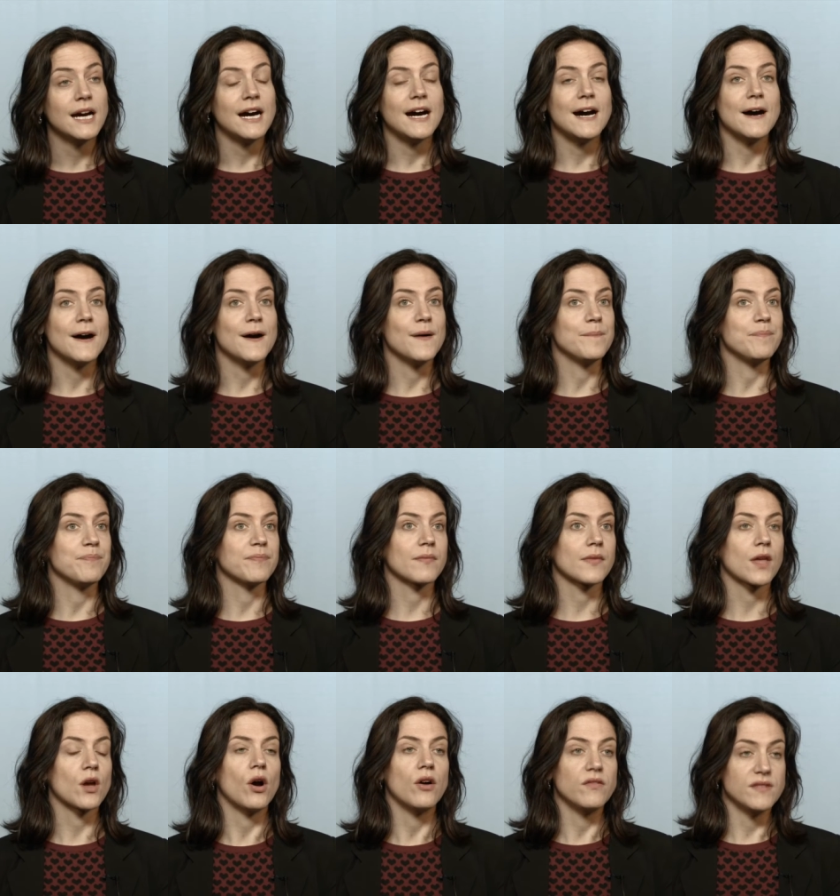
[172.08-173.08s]
um,
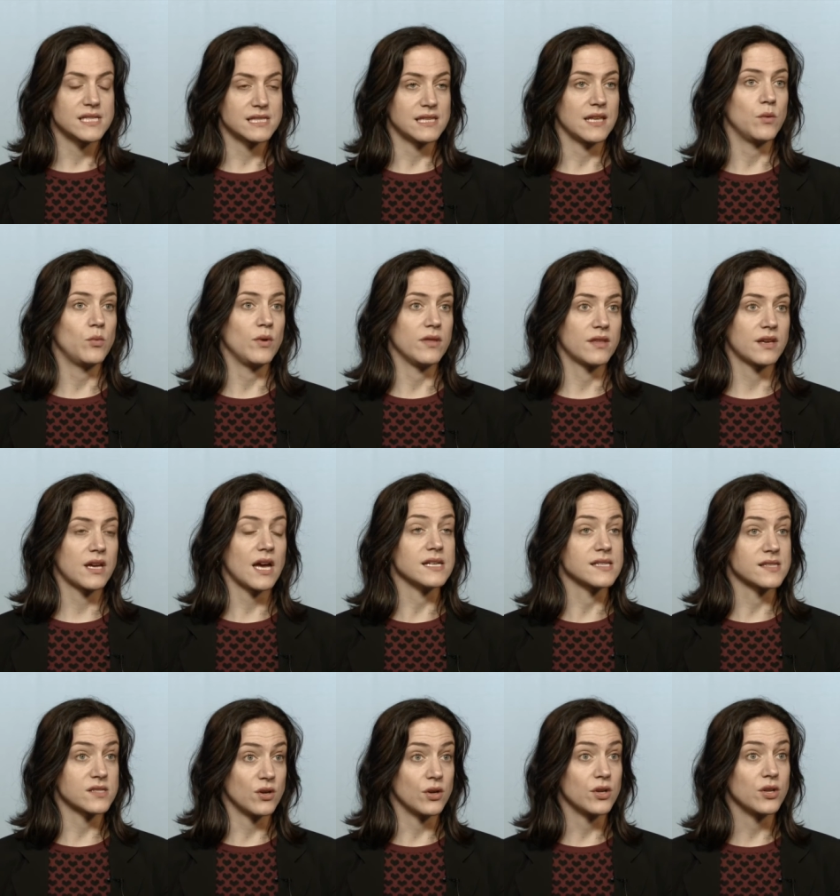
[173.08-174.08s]
obviously with
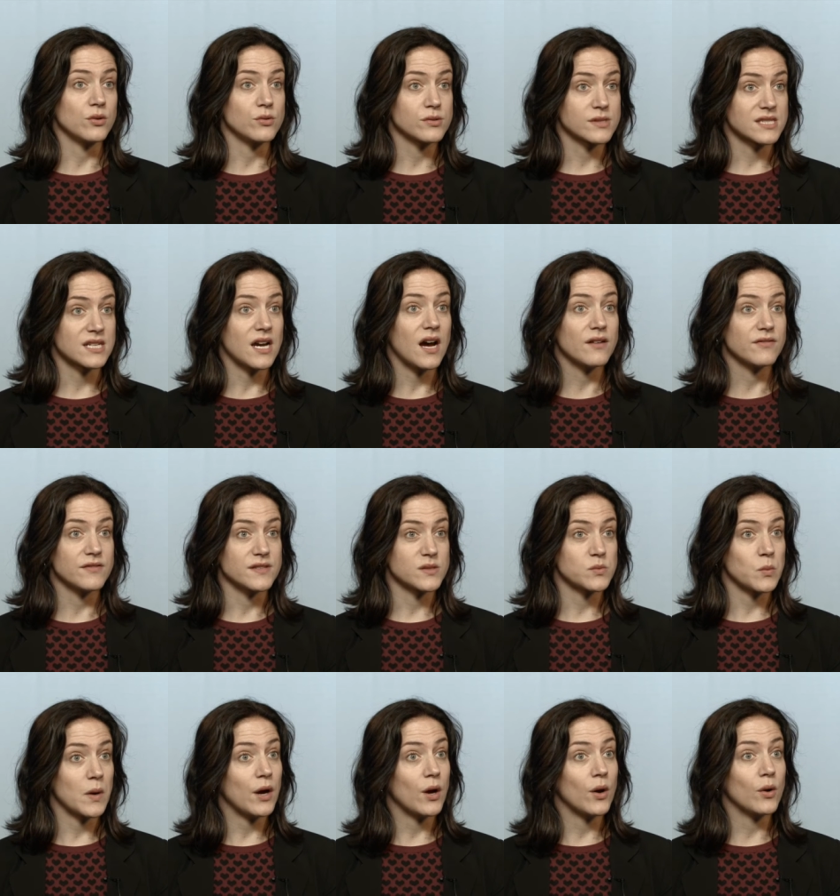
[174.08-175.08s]
custodial staff as
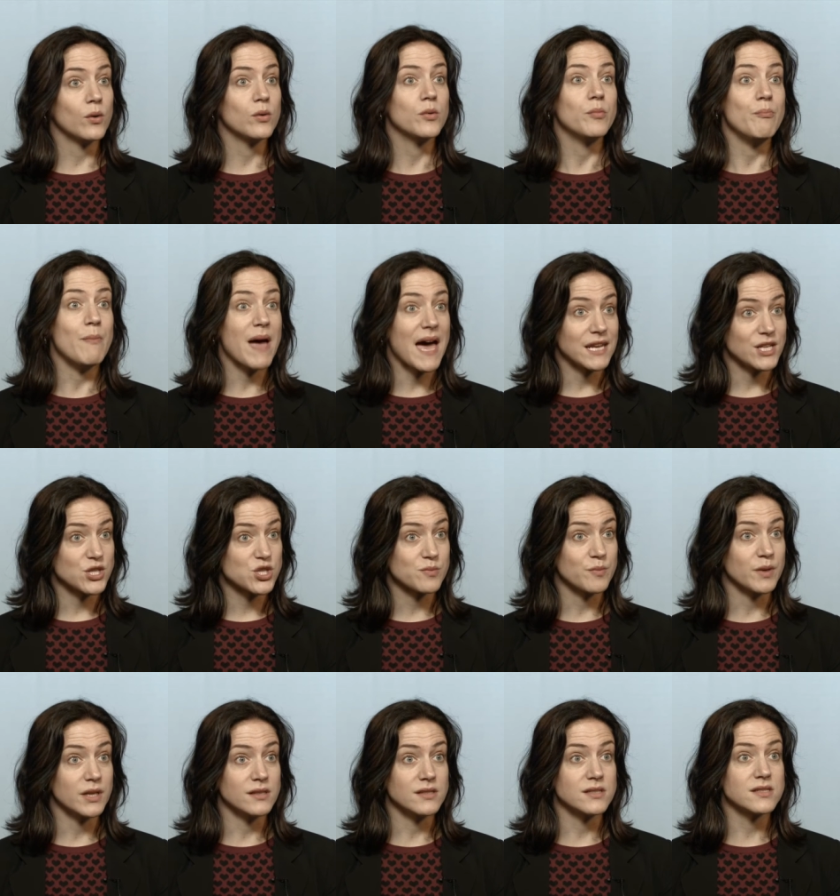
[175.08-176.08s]
well,
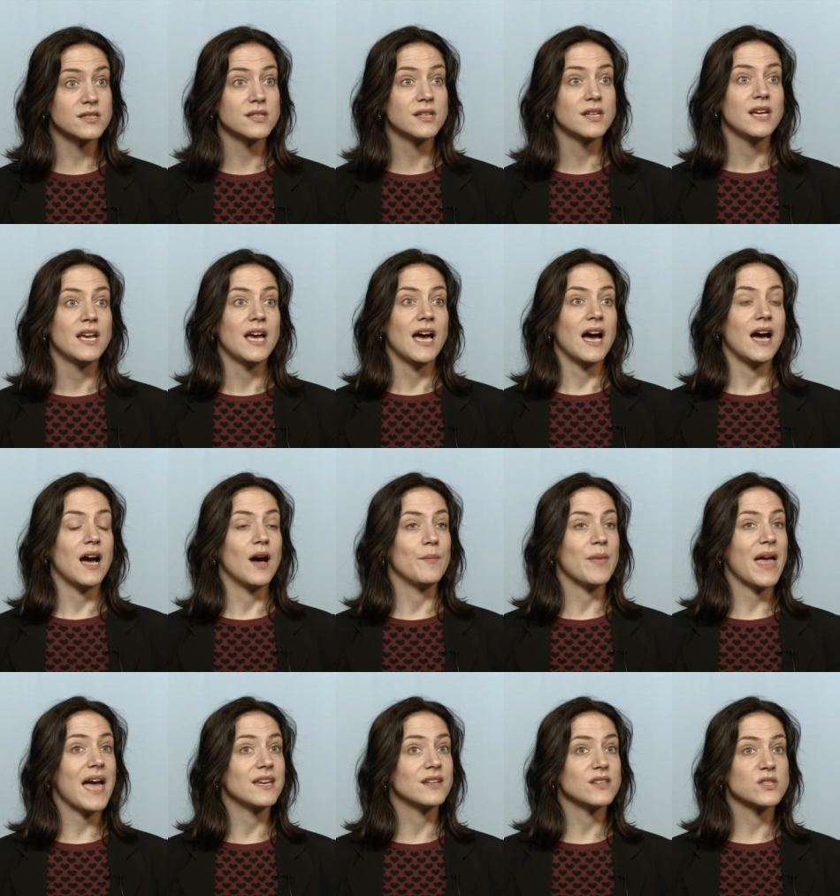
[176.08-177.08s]
management, um,
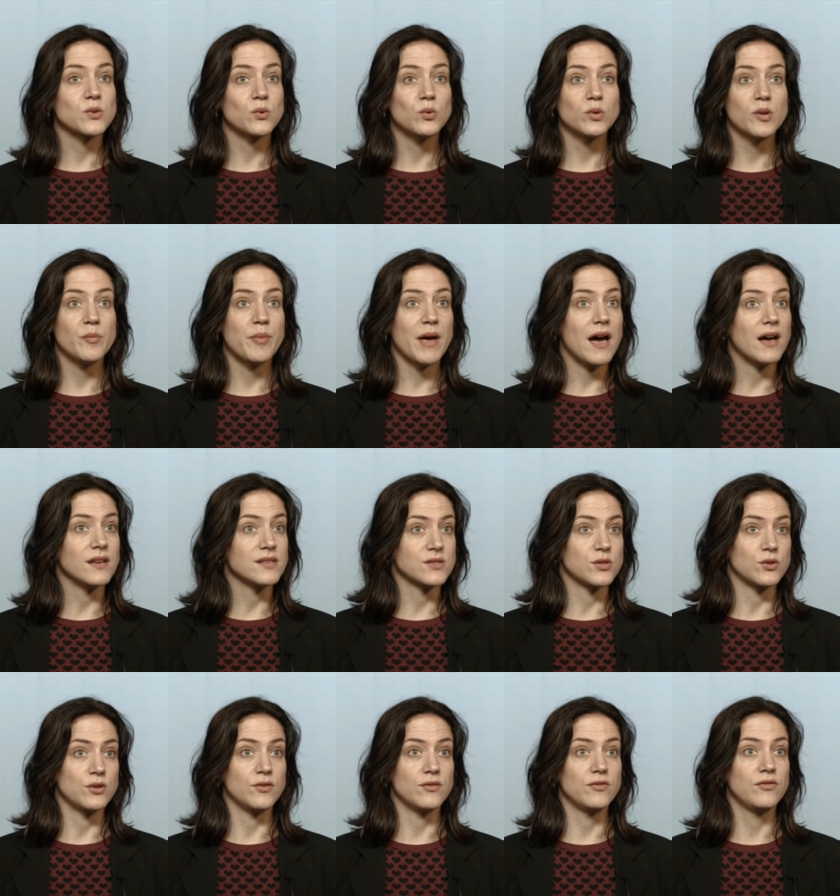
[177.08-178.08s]
and it's all about
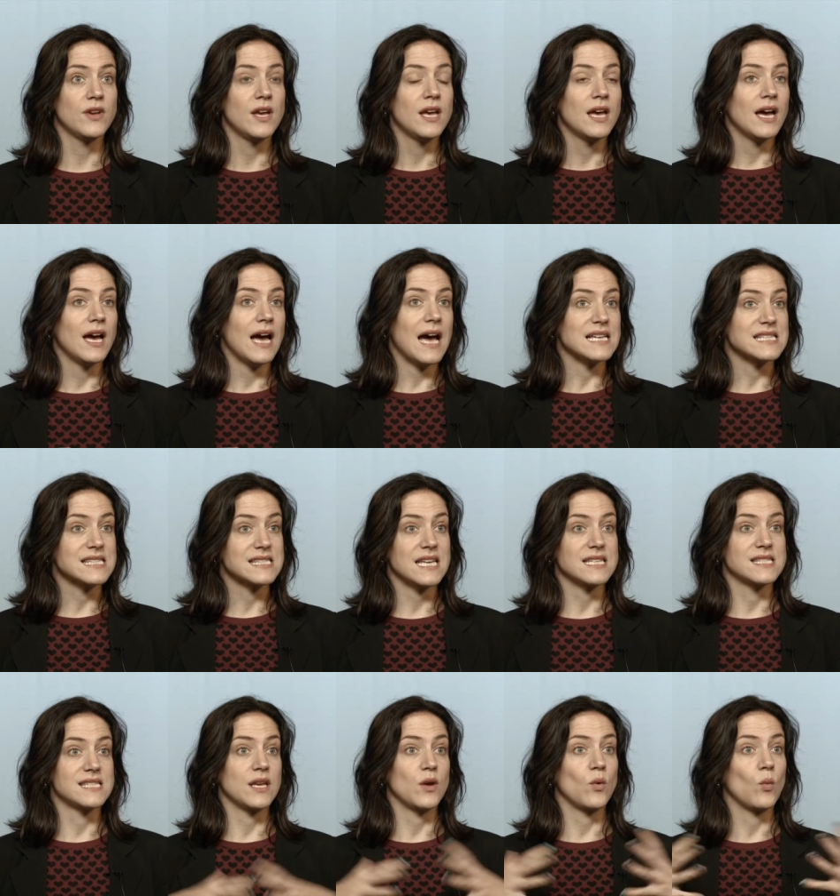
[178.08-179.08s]
sort of
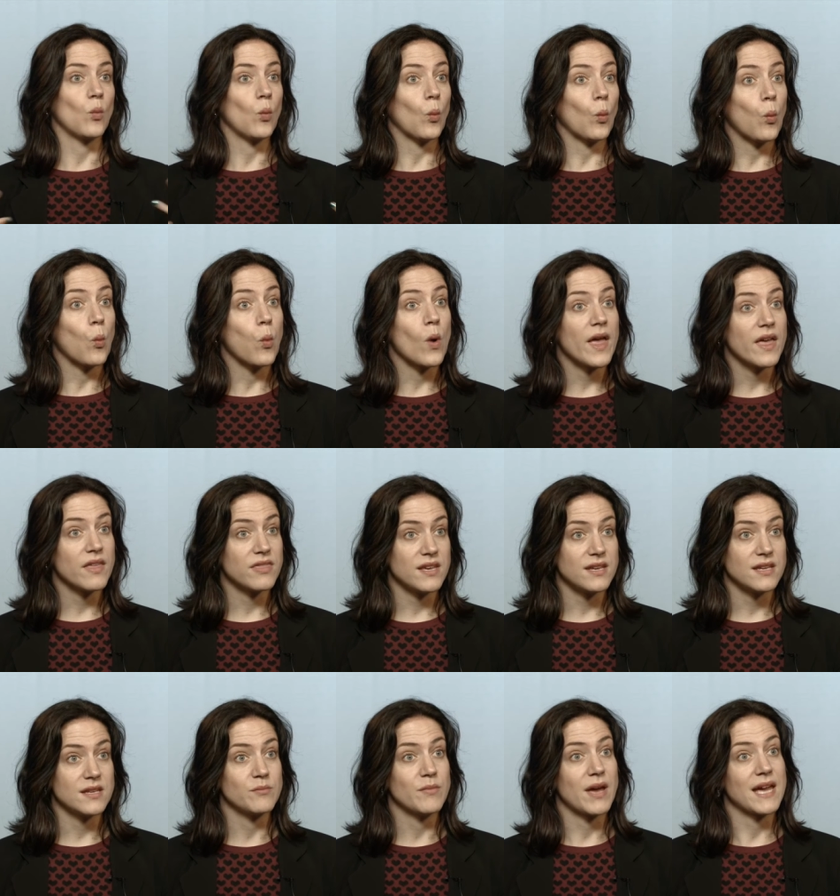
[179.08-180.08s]
assessing where
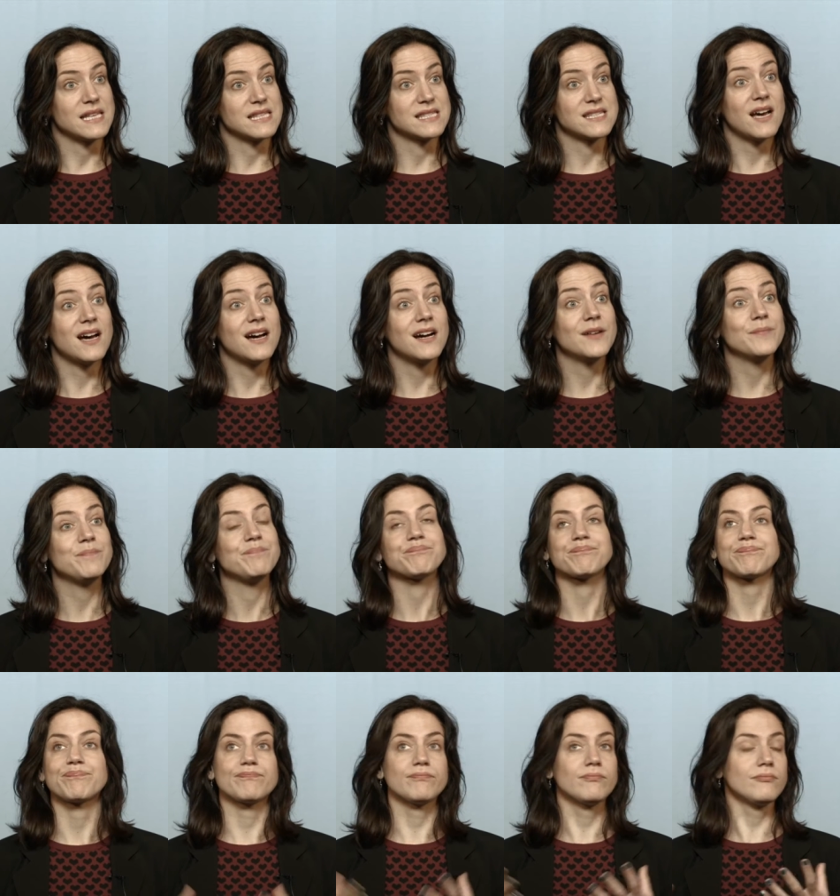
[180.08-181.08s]
the inmates are,
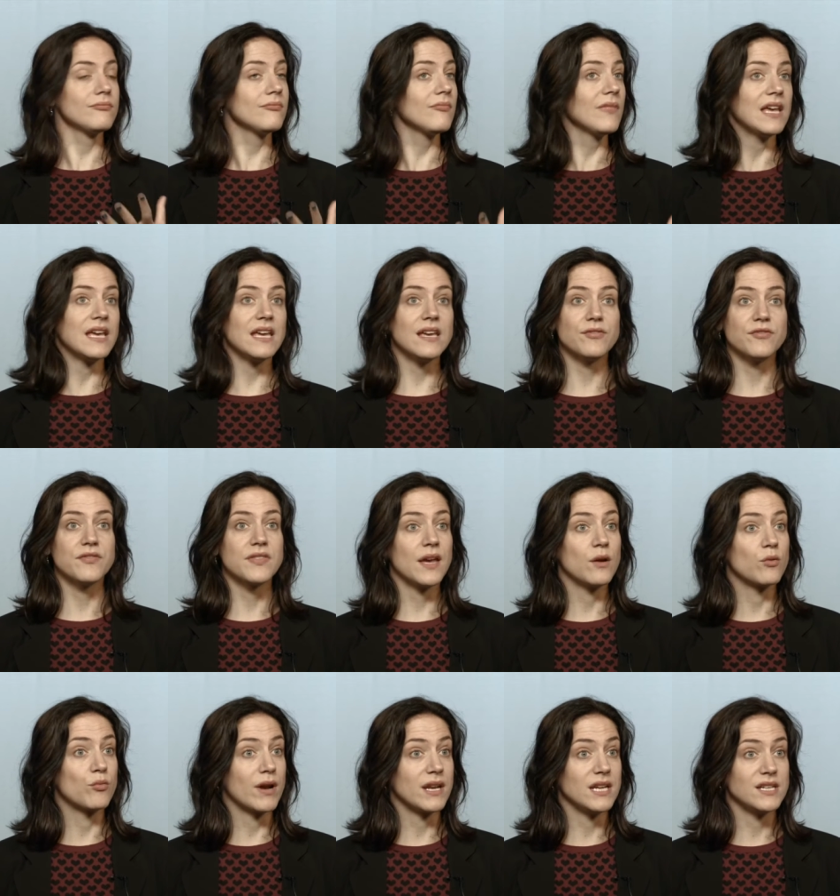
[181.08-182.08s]
if
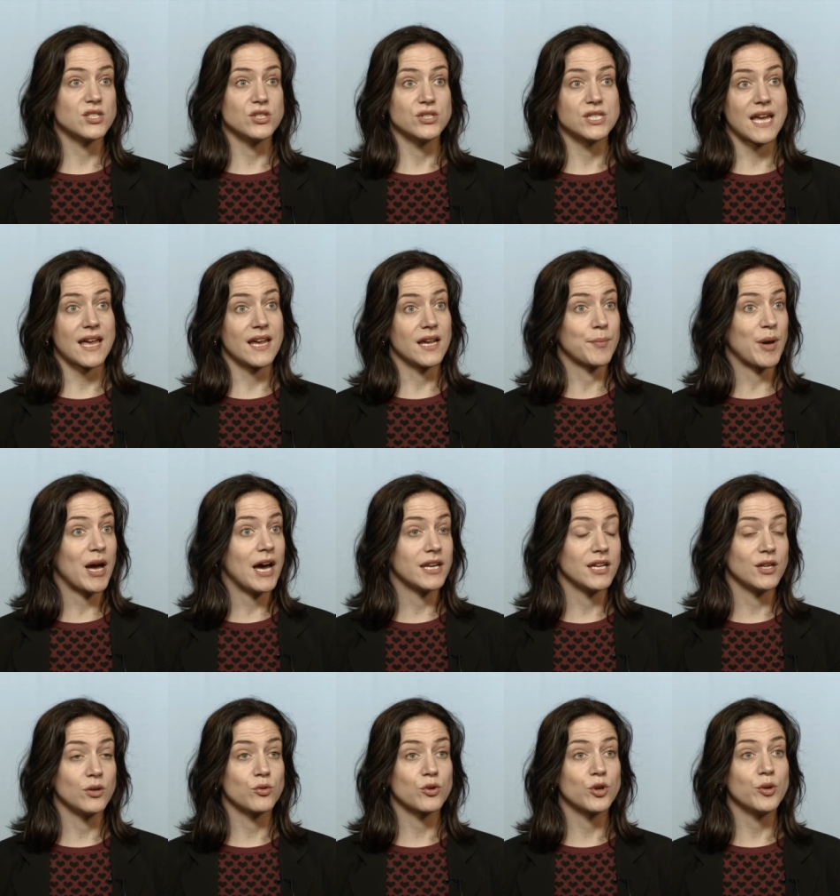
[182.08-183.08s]
they're ready to take part
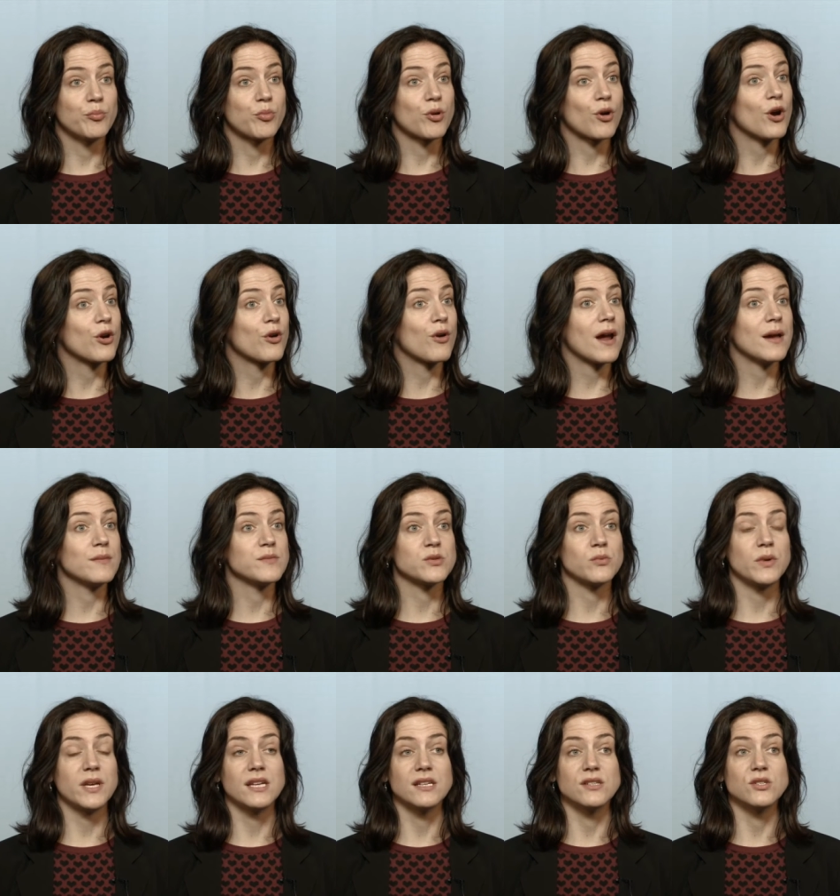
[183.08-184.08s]
in group programs,
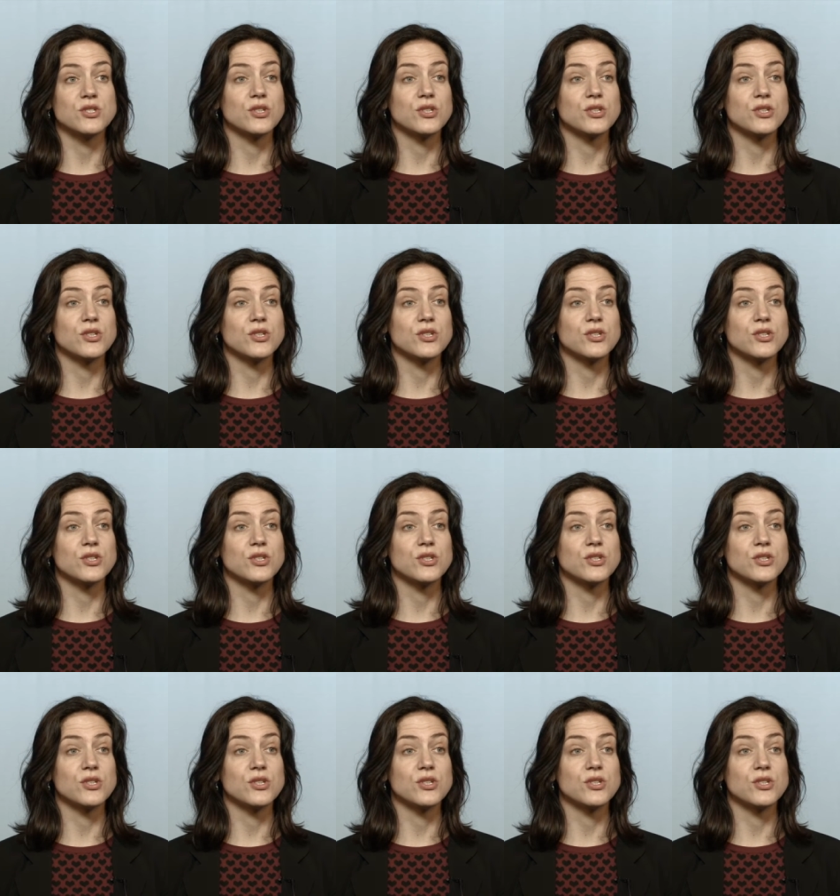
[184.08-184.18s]
we can